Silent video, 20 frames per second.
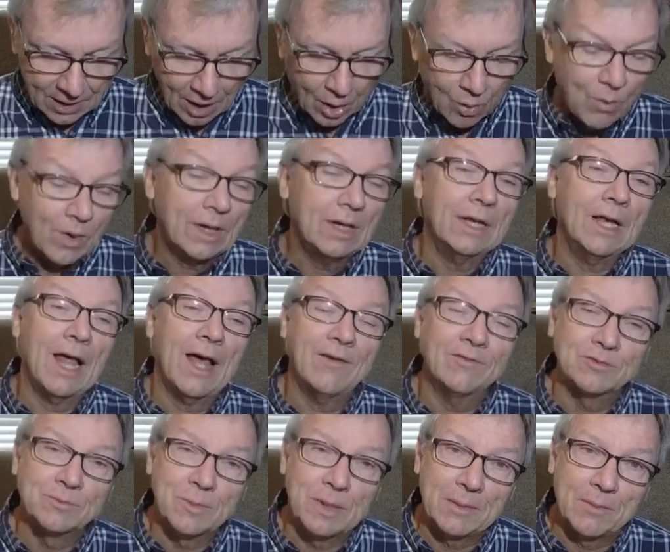No one
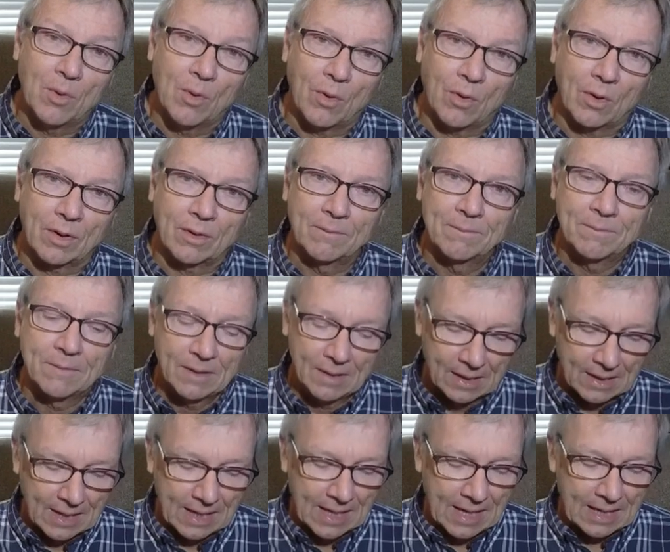loves me more,
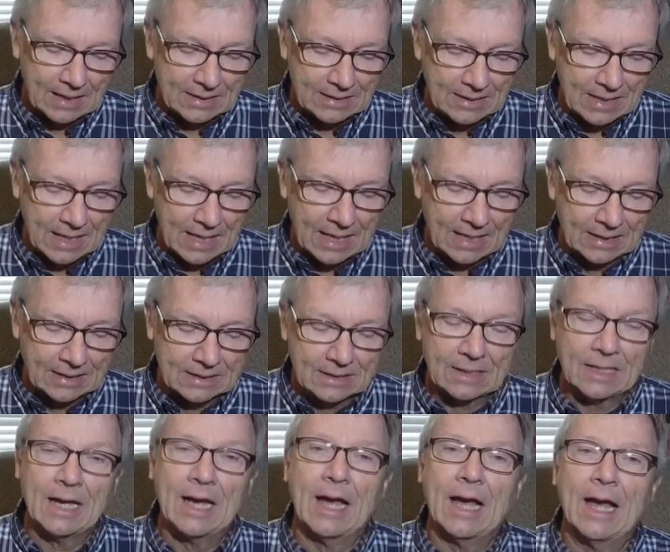and yet
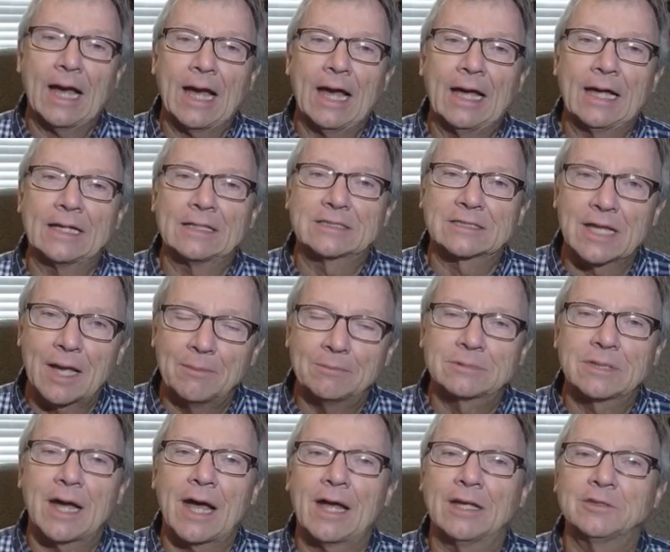
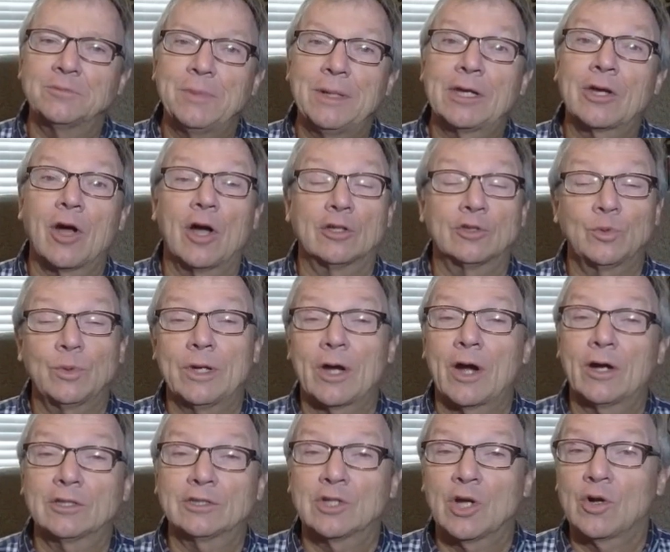sometimes, because we
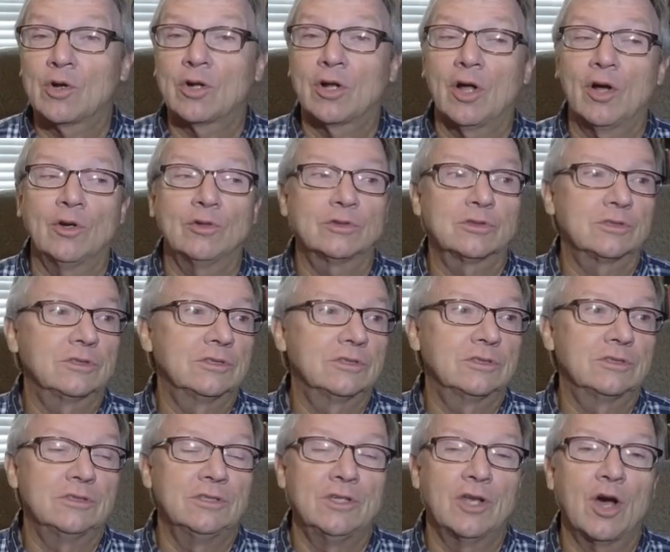are so close,
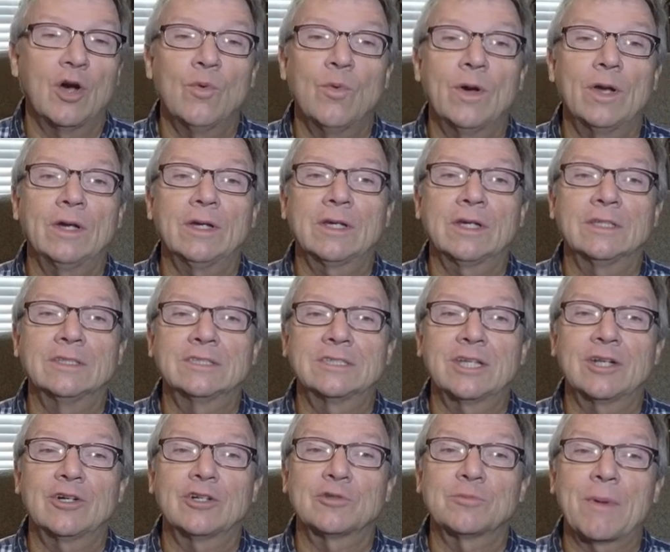no one
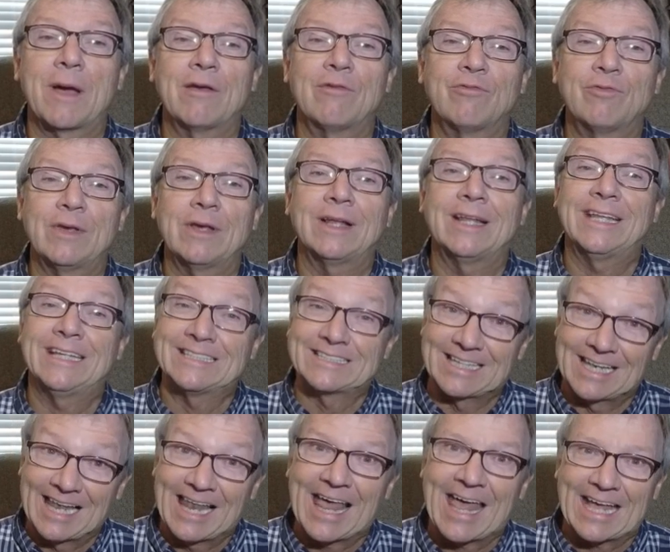considers my
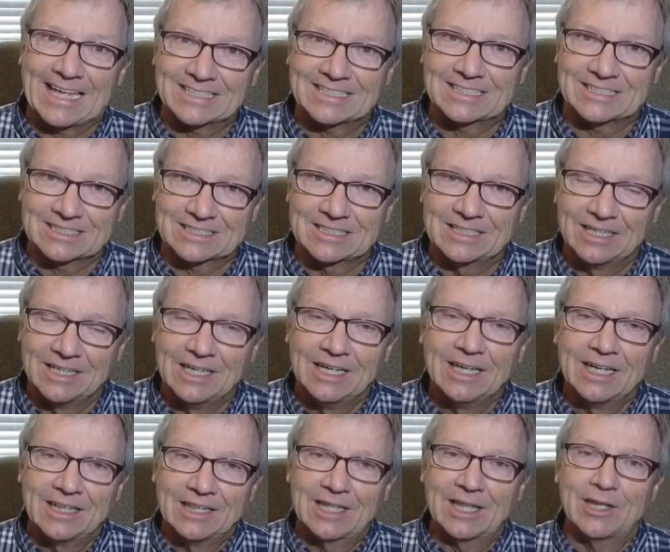feelings less
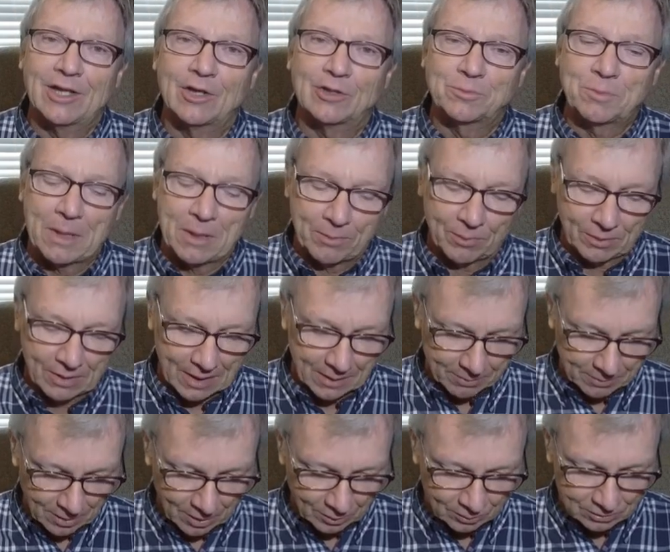than those people that
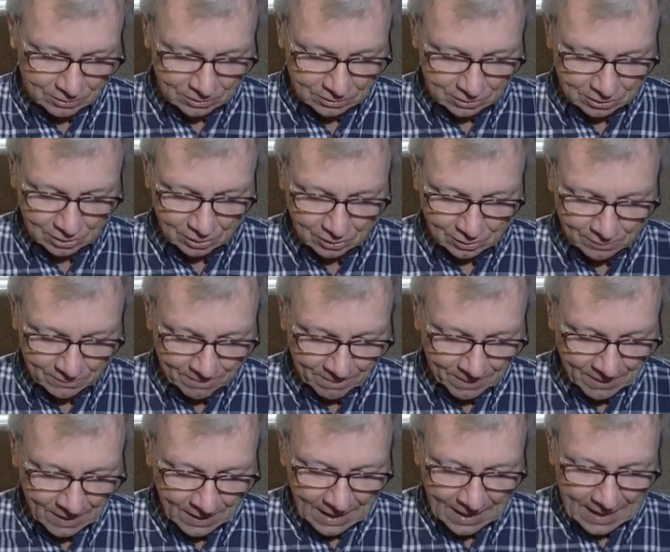I'm closest to.
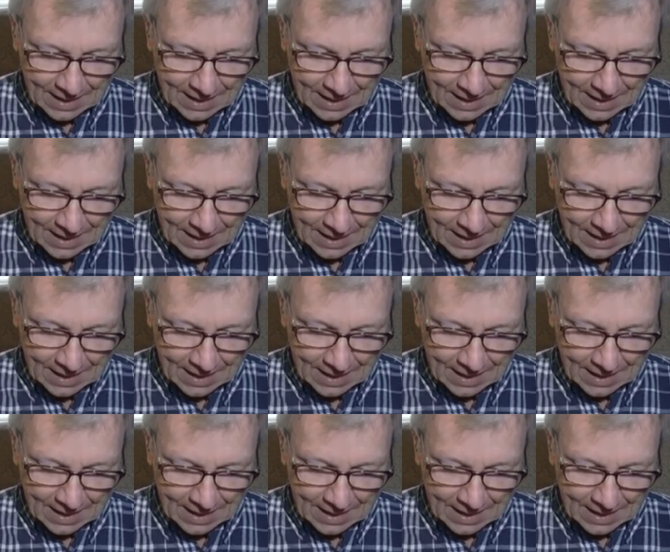